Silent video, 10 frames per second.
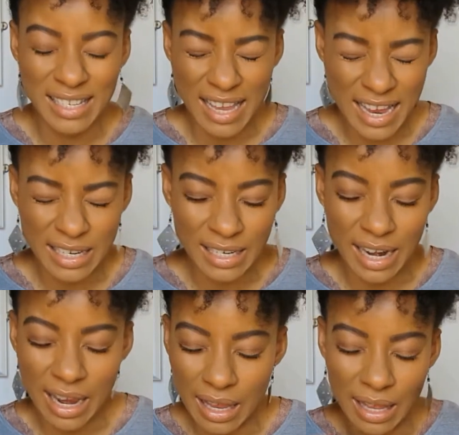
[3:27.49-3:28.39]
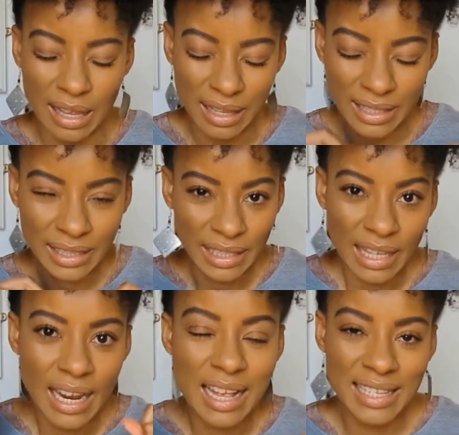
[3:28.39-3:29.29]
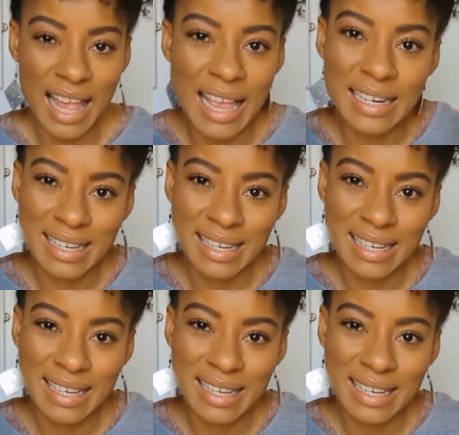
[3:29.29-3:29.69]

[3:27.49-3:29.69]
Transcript: yet like signed,